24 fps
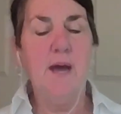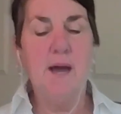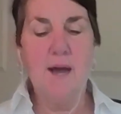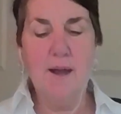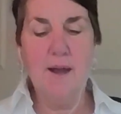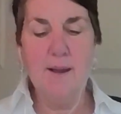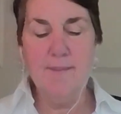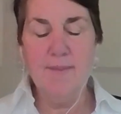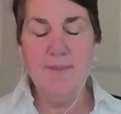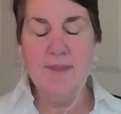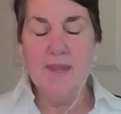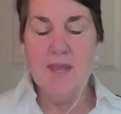
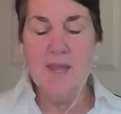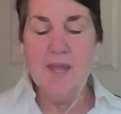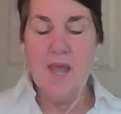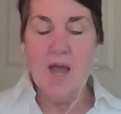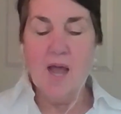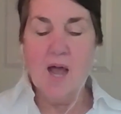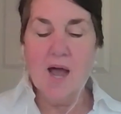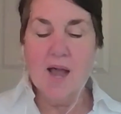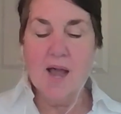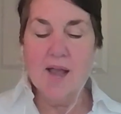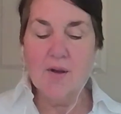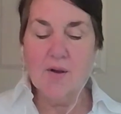
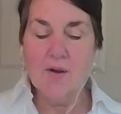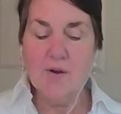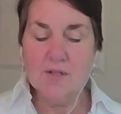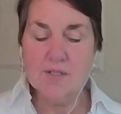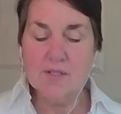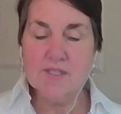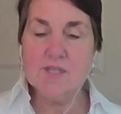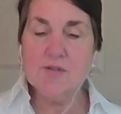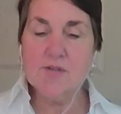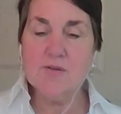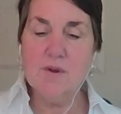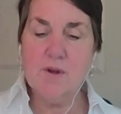I
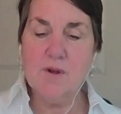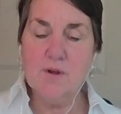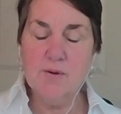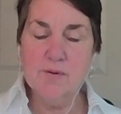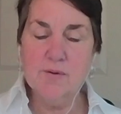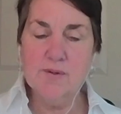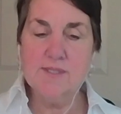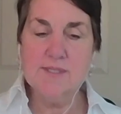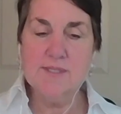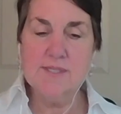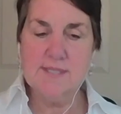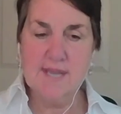also
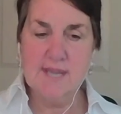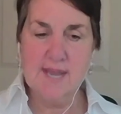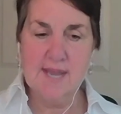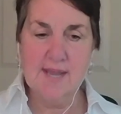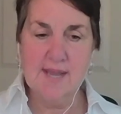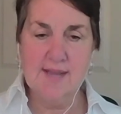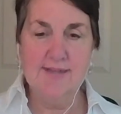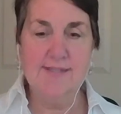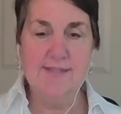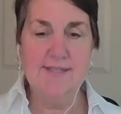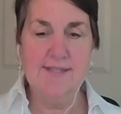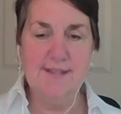always
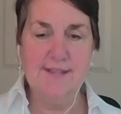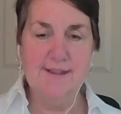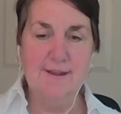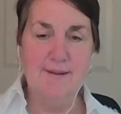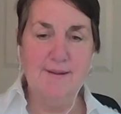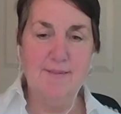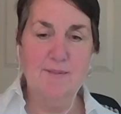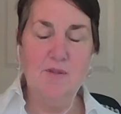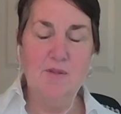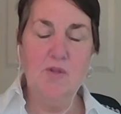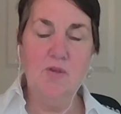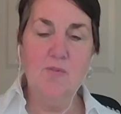say to
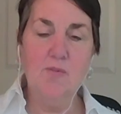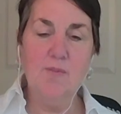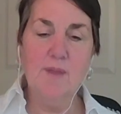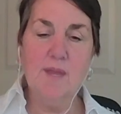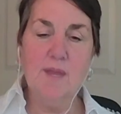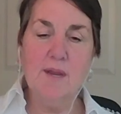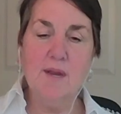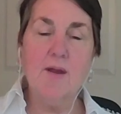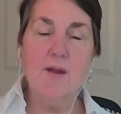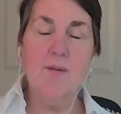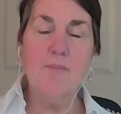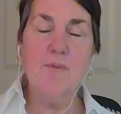them, you
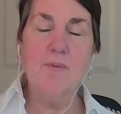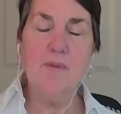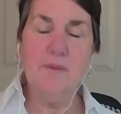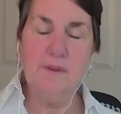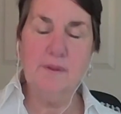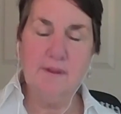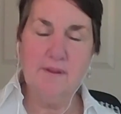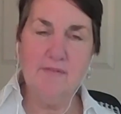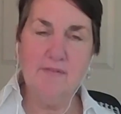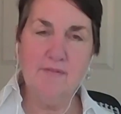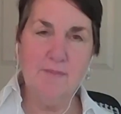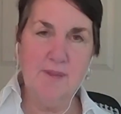may not
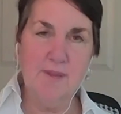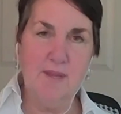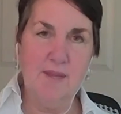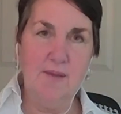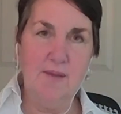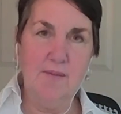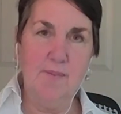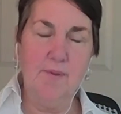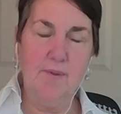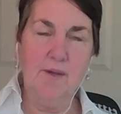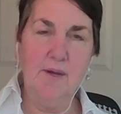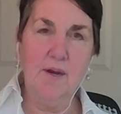believe
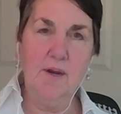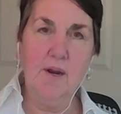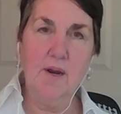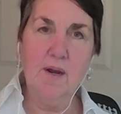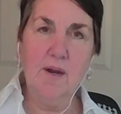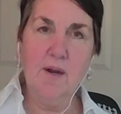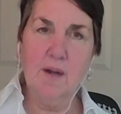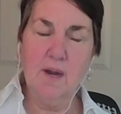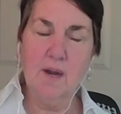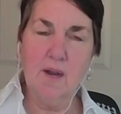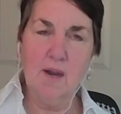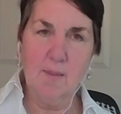me, but
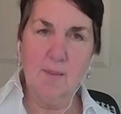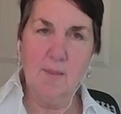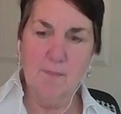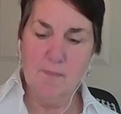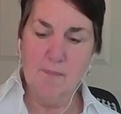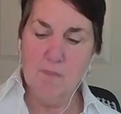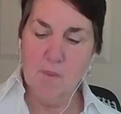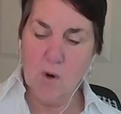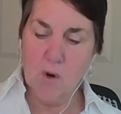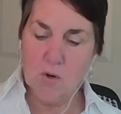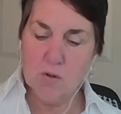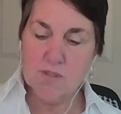
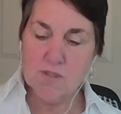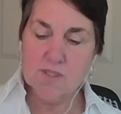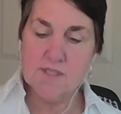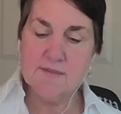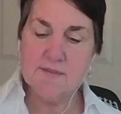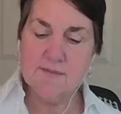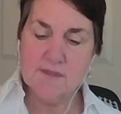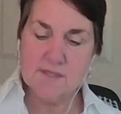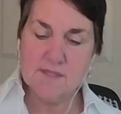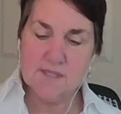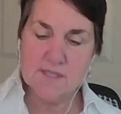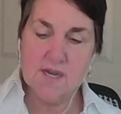most
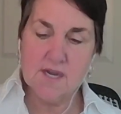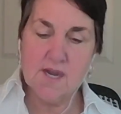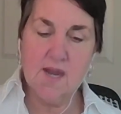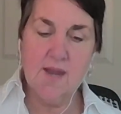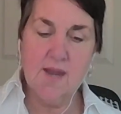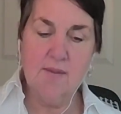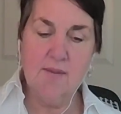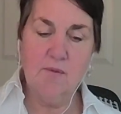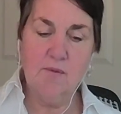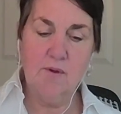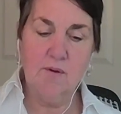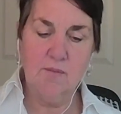of the
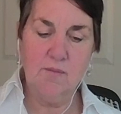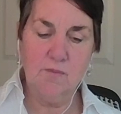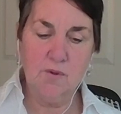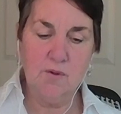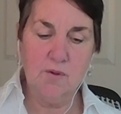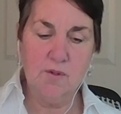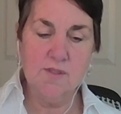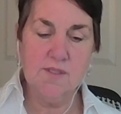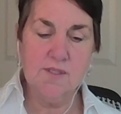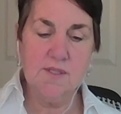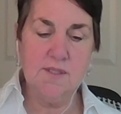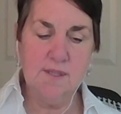time when a
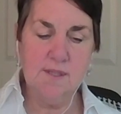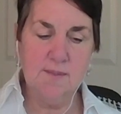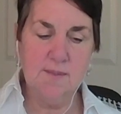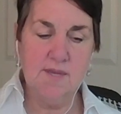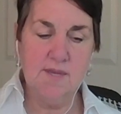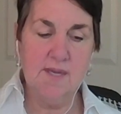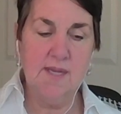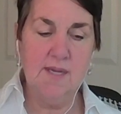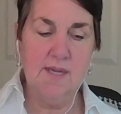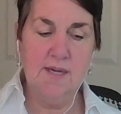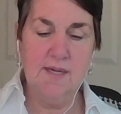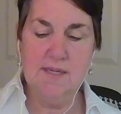role is
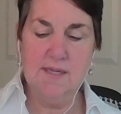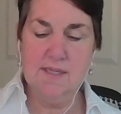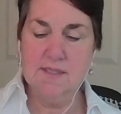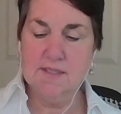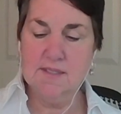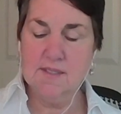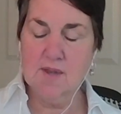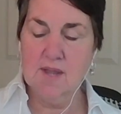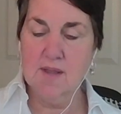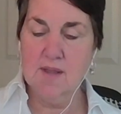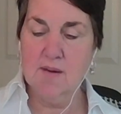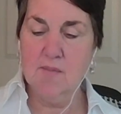
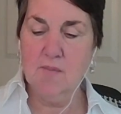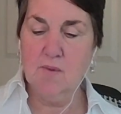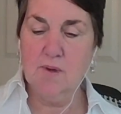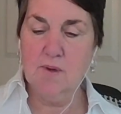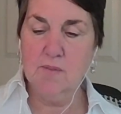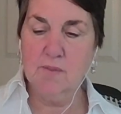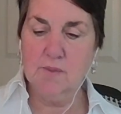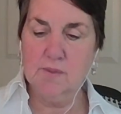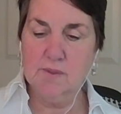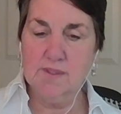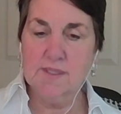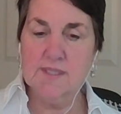eliminated and
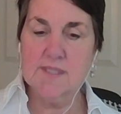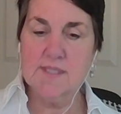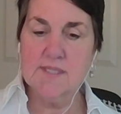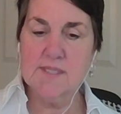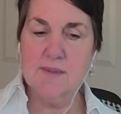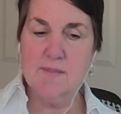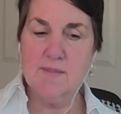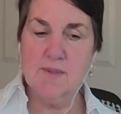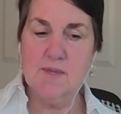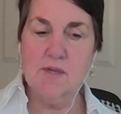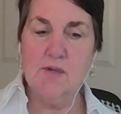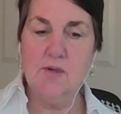we release
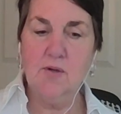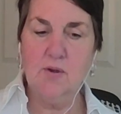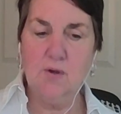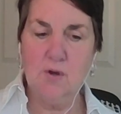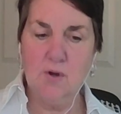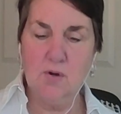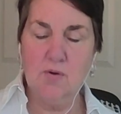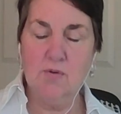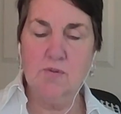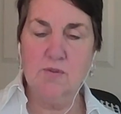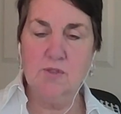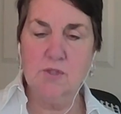somebody to
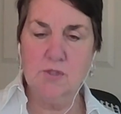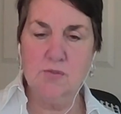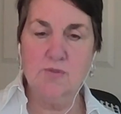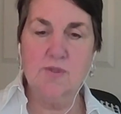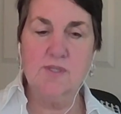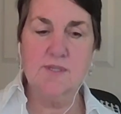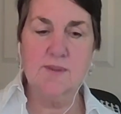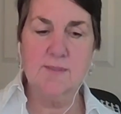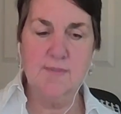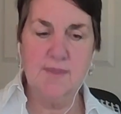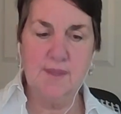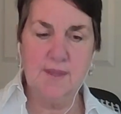go
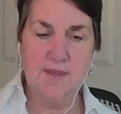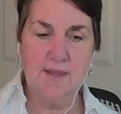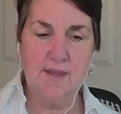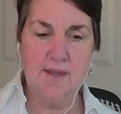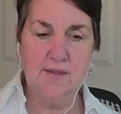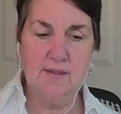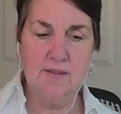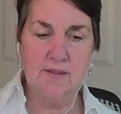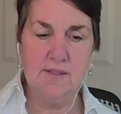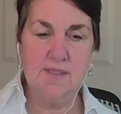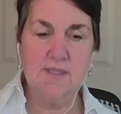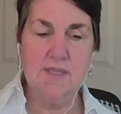do something
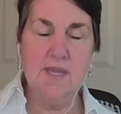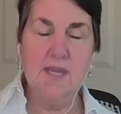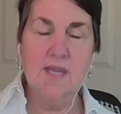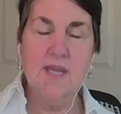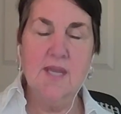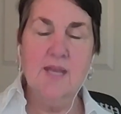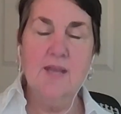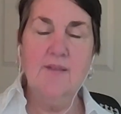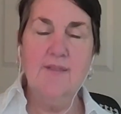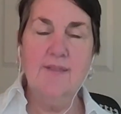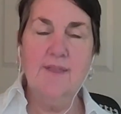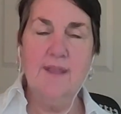else,
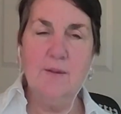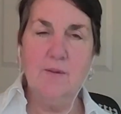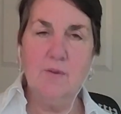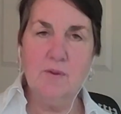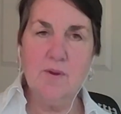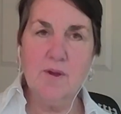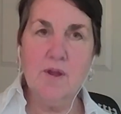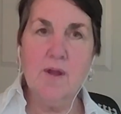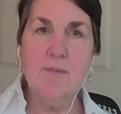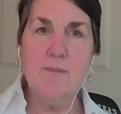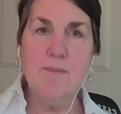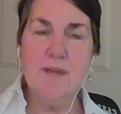they will
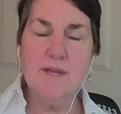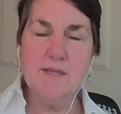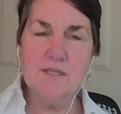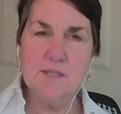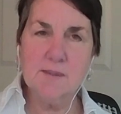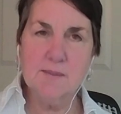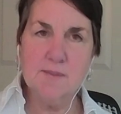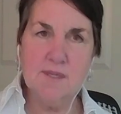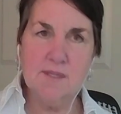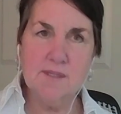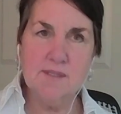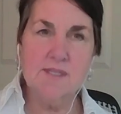come back
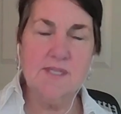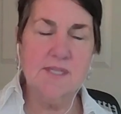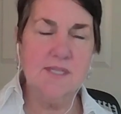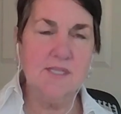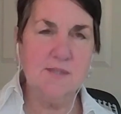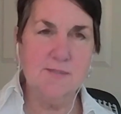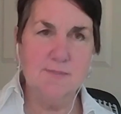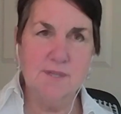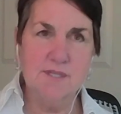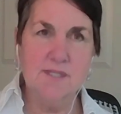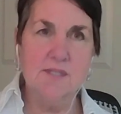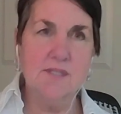to me
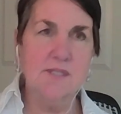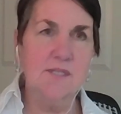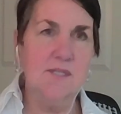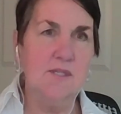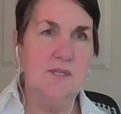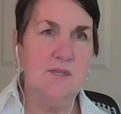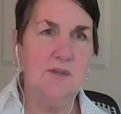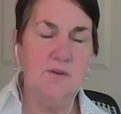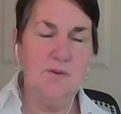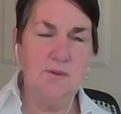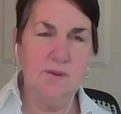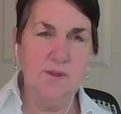6 months,
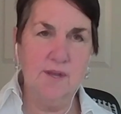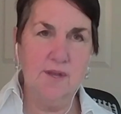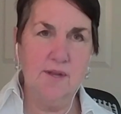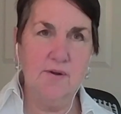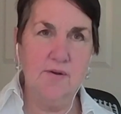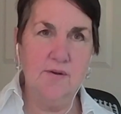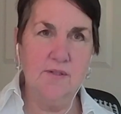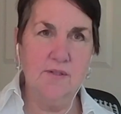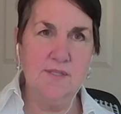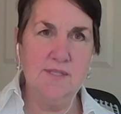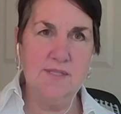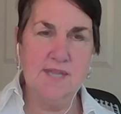a year
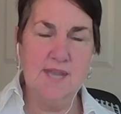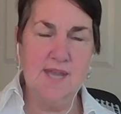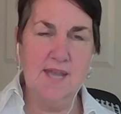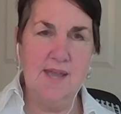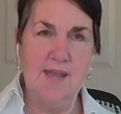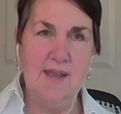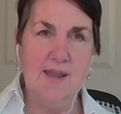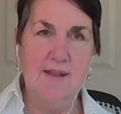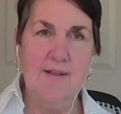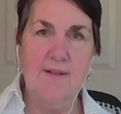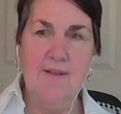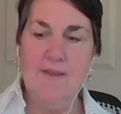later, and
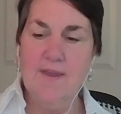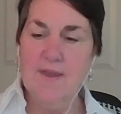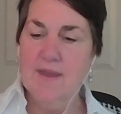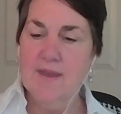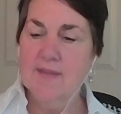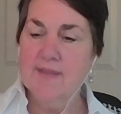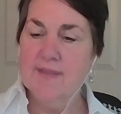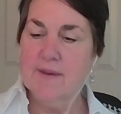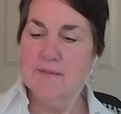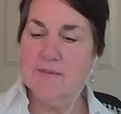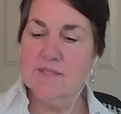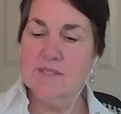say,
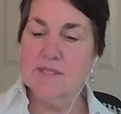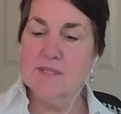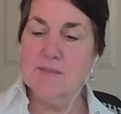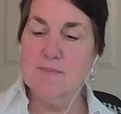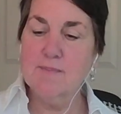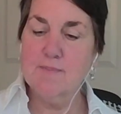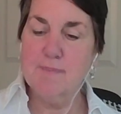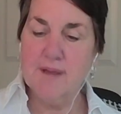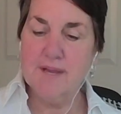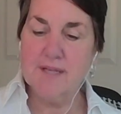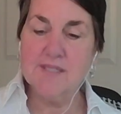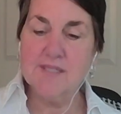that was the
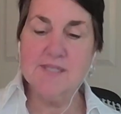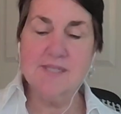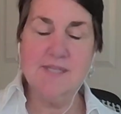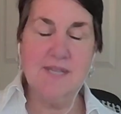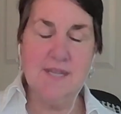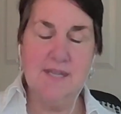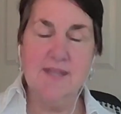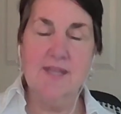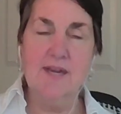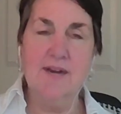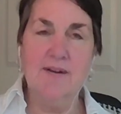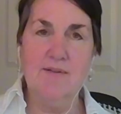best
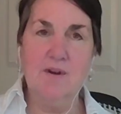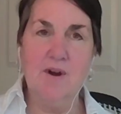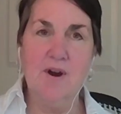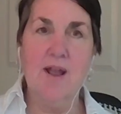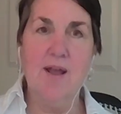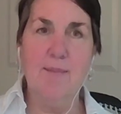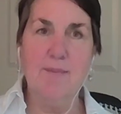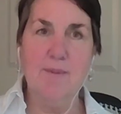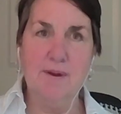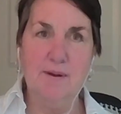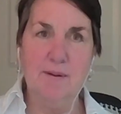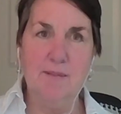thing that ever
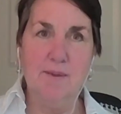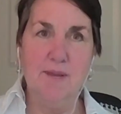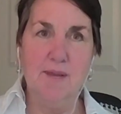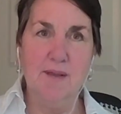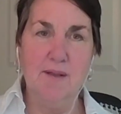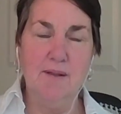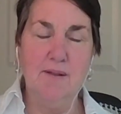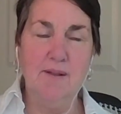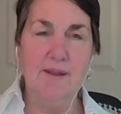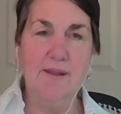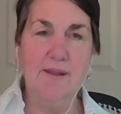happened to me.